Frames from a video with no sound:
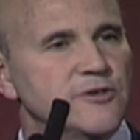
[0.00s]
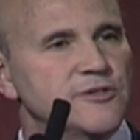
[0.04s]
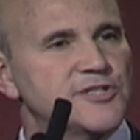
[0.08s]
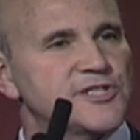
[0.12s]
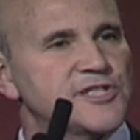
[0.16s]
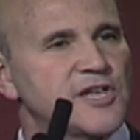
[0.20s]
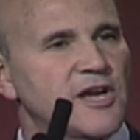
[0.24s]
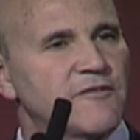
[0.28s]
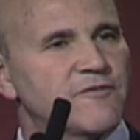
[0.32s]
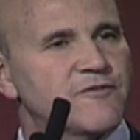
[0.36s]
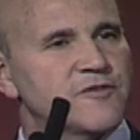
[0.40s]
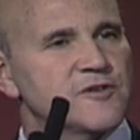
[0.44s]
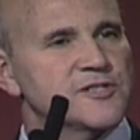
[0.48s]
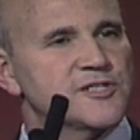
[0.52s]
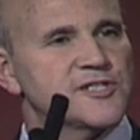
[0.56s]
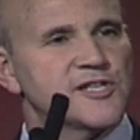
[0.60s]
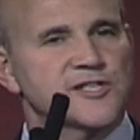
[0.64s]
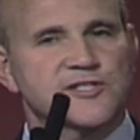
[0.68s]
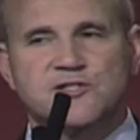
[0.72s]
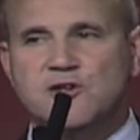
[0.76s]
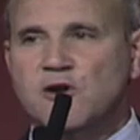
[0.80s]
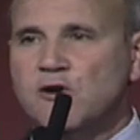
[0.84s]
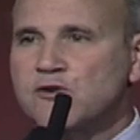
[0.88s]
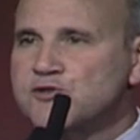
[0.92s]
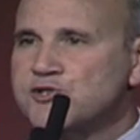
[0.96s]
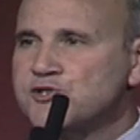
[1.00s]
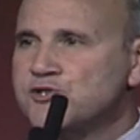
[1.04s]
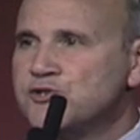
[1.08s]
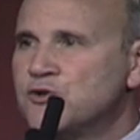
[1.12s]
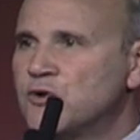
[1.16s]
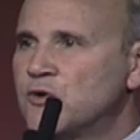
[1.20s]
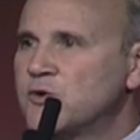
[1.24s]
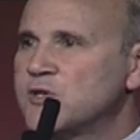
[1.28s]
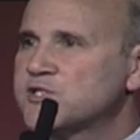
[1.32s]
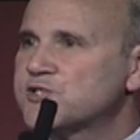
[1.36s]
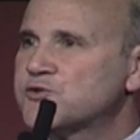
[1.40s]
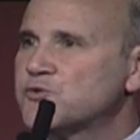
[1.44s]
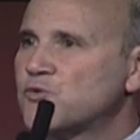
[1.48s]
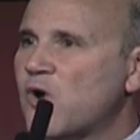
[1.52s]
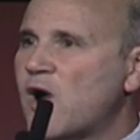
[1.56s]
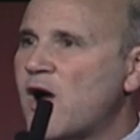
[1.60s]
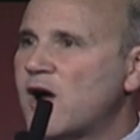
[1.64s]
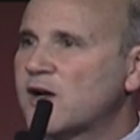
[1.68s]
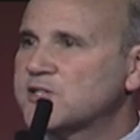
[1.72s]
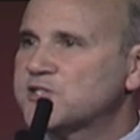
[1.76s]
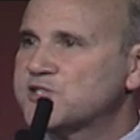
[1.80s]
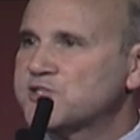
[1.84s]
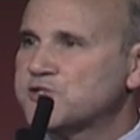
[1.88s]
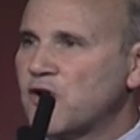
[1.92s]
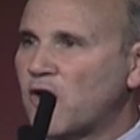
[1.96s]
San Francisco's newest
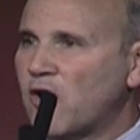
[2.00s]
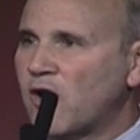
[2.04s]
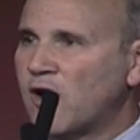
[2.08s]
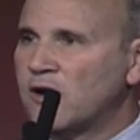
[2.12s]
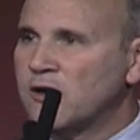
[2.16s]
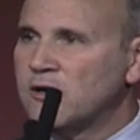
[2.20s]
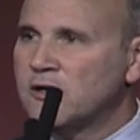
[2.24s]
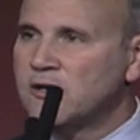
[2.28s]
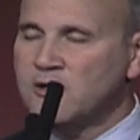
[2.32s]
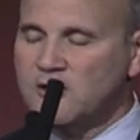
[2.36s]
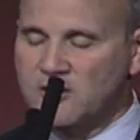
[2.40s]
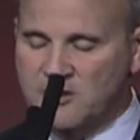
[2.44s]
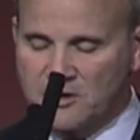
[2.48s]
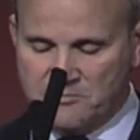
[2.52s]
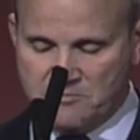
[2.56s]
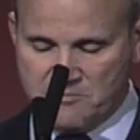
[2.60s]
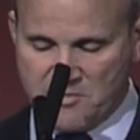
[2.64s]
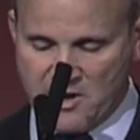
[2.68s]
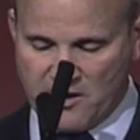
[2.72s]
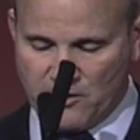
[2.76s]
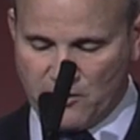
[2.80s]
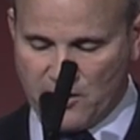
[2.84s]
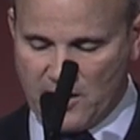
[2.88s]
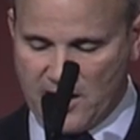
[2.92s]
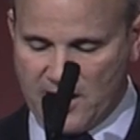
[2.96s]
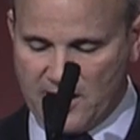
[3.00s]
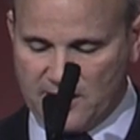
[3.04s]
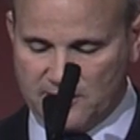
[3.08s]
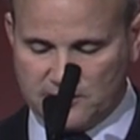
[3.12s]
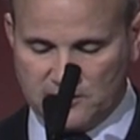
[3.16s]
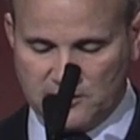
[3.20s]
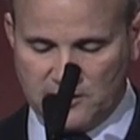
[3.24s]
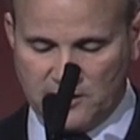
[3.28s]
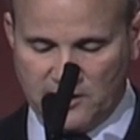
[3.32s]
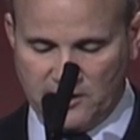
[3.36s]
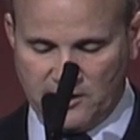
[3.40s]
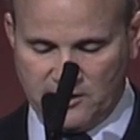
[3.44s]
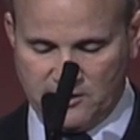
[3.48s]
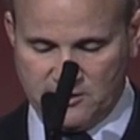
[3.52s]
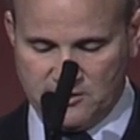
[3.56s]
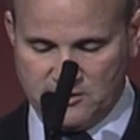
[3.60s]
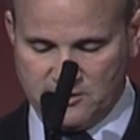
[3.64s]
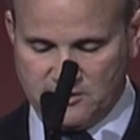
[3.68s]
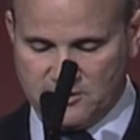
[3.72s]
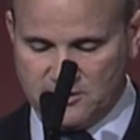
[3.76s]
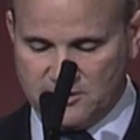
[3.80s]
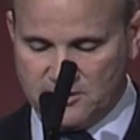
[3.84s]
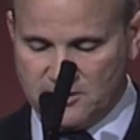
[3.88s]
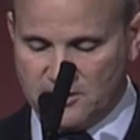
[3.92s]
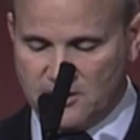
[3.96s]
rock star, Mayor Ed Lee.
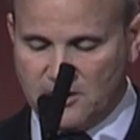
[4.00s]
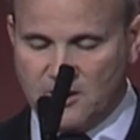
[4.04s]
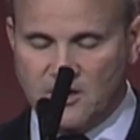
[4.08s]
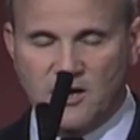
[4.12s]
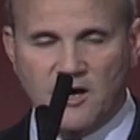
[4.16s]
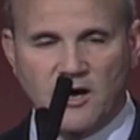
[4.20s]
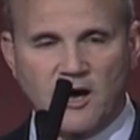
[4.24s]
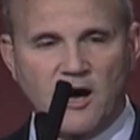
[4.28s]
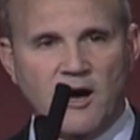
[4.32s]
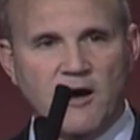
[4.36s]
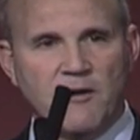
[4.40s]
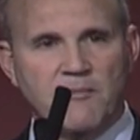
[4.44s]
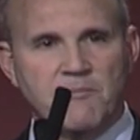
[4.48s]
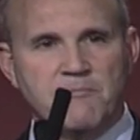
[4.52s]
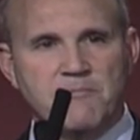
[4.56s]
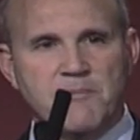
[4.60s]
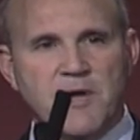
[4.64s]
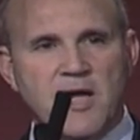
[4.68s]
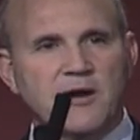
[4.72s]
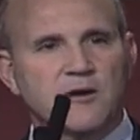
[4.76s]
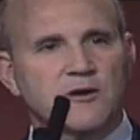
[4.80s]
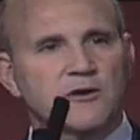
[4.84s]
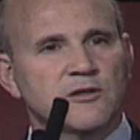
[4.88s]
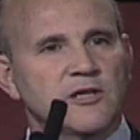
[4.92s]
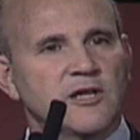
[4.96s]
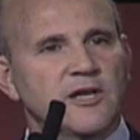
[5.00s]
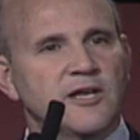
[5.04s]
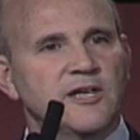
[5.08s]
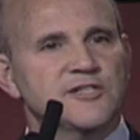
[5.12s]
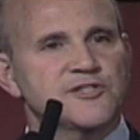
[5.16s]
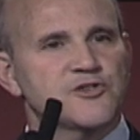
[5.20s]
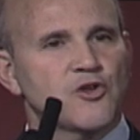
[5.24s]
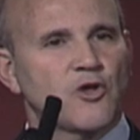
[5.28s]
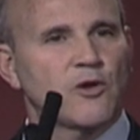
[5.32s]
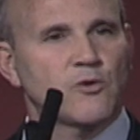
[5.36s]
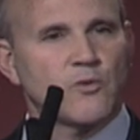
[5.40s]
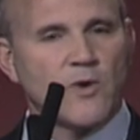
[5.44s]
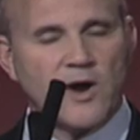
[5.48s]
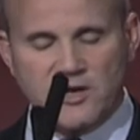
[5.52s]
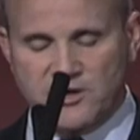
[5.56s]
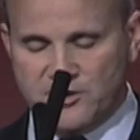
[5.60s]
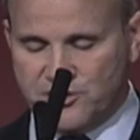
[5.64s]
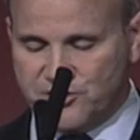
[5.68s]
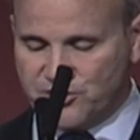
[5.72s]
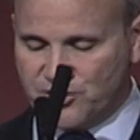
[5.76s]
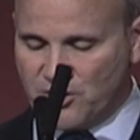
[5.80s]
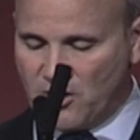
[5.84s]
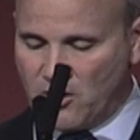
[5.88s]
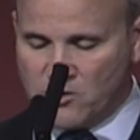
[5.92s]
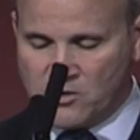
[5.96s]
Mayor Lee has already
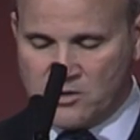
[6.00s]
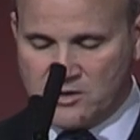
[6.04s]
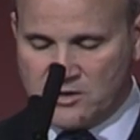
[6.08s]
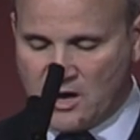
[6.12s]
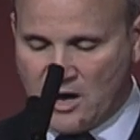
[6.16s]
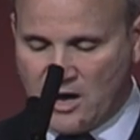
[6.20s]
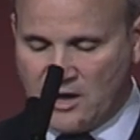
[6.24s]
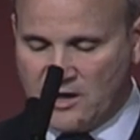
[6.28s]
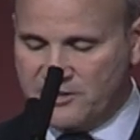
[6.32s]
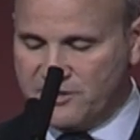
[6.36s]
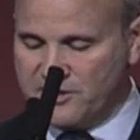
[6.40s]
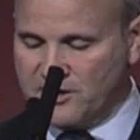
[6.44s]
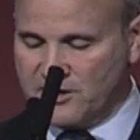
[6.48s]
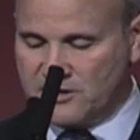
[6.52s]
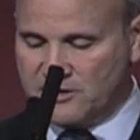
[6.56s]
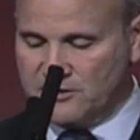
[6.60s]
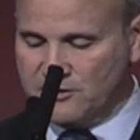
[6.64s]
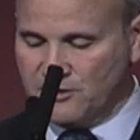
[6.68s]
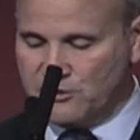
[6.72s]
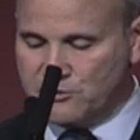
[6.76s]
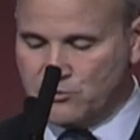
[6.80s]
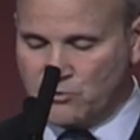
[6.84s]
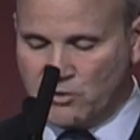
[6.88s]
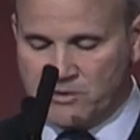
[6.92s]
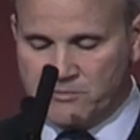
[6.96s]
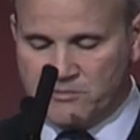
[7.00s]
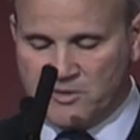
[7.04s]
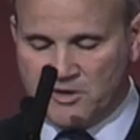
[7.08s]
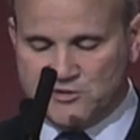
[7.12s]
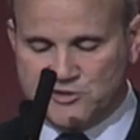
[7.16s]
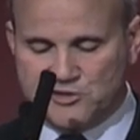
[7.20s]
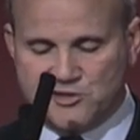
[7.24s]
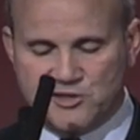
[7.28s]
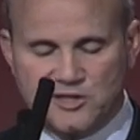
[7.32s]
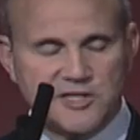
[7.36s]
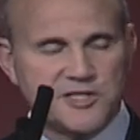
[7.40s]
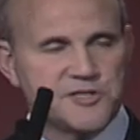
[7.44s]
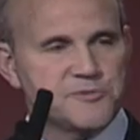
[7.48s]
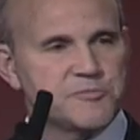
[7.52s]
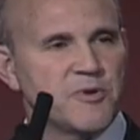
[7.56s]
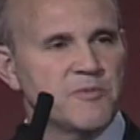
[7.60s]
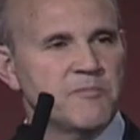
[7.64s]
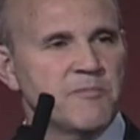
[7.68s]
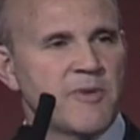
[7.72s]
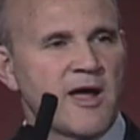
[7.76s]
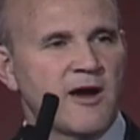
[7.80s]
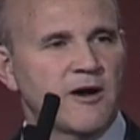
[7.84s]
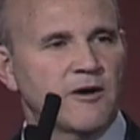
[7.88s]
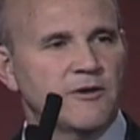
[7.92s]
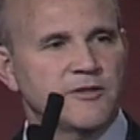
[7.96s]
shown, I think, in the 3 months that he's been
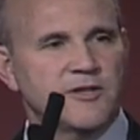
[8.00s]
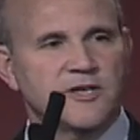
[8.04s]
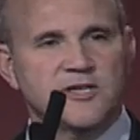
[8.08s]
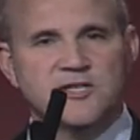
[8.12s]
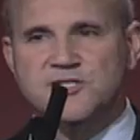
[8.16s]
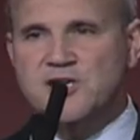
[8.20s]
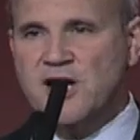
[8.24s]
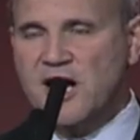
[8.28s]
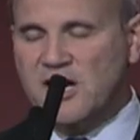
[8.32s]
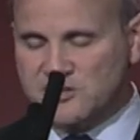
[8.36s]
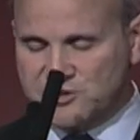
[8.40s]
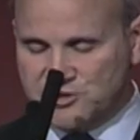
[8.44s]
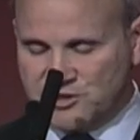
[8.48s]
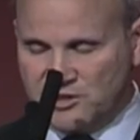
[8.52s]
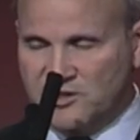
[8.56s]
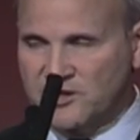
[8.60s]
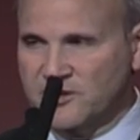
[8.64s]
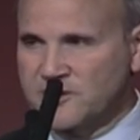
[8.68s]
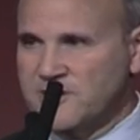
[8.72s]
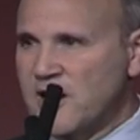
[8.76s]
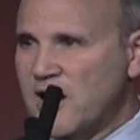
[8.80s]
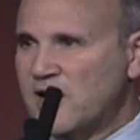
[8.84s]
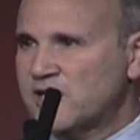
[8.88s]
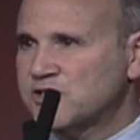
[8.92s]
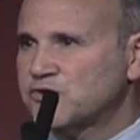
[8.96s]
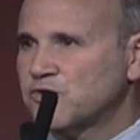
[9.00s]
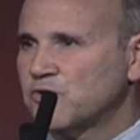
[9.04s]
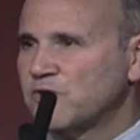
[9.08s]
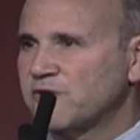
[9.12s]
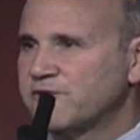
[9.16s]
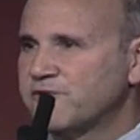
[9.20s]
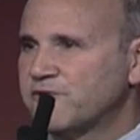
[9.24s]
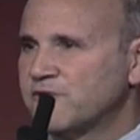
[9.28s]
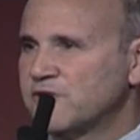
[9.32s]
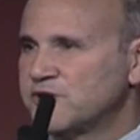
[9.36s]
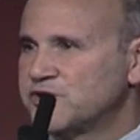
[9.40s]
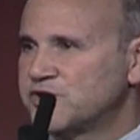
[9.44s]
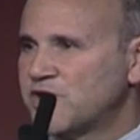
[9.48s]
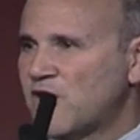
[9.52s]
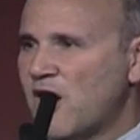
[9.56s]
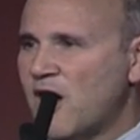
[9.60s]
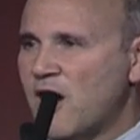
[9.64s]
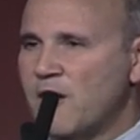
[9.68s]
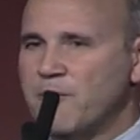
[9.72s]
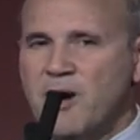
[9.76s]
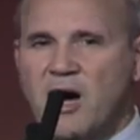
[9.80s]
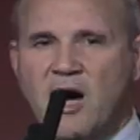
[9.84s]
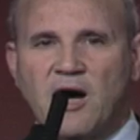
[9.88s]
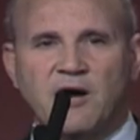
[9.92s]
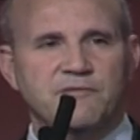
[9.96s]
mayor, that he's actually a natural for a
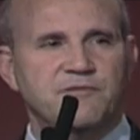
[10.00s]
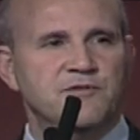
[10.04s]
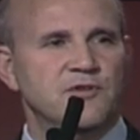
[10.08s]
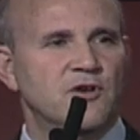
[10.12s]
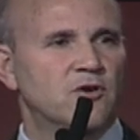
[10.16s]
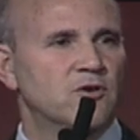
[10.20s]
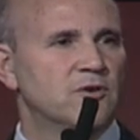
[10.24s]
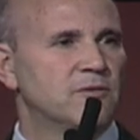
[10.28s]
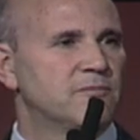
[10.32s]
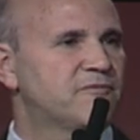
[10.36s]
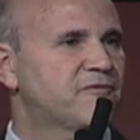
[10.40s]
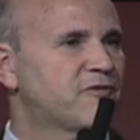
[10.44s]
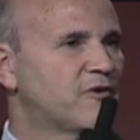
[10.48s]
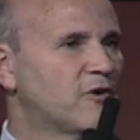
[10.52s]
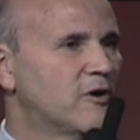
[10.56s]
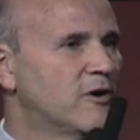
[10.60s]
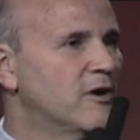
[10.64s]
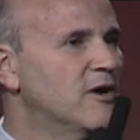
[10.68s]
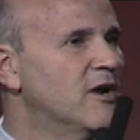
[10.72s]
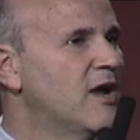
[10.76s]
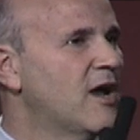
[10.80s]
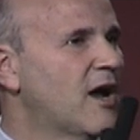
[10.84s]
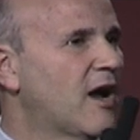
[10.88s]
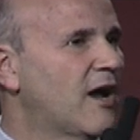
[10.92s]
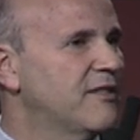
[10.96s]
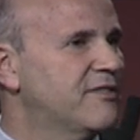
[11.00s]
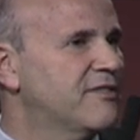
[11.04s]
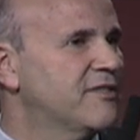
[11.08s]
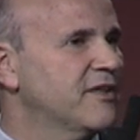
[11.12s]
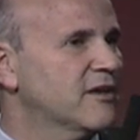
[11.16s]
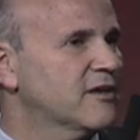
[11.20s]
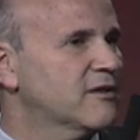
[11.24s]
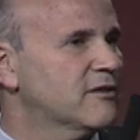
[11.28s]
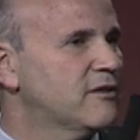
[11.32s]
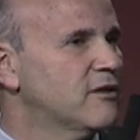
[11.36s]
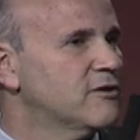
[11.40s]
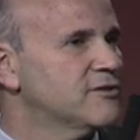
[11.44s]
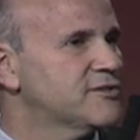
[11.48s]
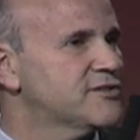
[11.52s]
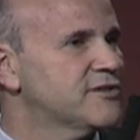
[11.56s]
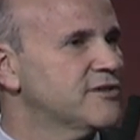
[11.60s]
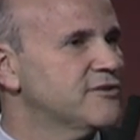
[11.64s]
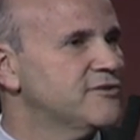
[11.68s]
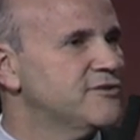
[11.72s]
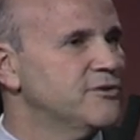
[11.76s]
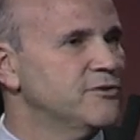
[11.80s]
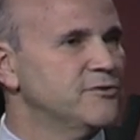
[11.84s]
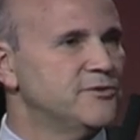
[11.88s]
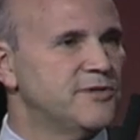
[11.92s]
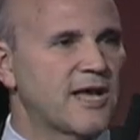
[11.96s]
job. I've known him for, I think, close to
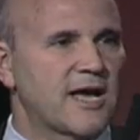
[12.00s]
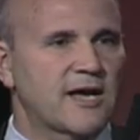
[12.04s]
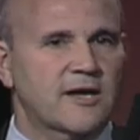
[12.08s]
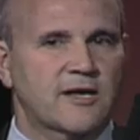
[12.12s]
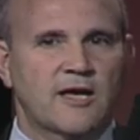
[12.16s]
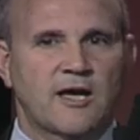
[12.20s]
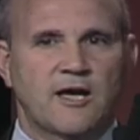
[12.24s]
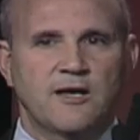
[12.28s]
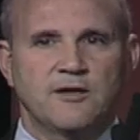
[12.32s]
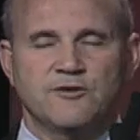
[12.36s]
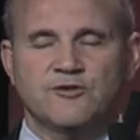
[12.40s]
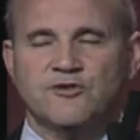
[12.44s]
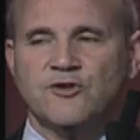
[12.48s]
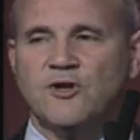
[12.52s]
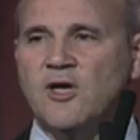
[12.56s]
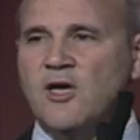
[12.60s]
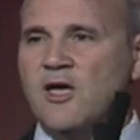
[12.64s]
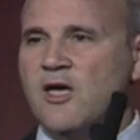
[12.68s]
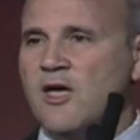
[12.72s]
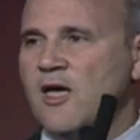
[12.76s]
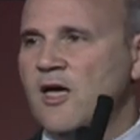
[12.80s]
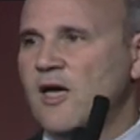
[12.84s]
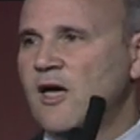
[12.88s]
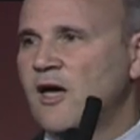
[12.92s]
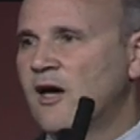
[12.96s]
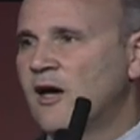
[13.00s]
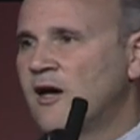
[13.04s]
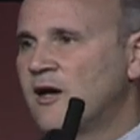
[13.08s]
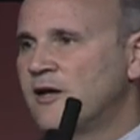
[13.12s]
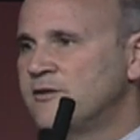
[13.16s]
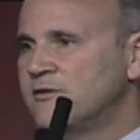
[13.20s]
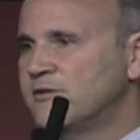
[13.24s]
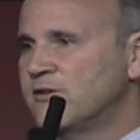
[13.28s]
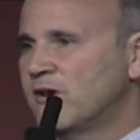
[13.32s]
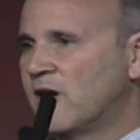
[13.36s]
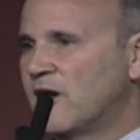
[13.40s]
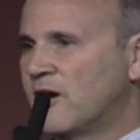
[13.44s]
2 decades. And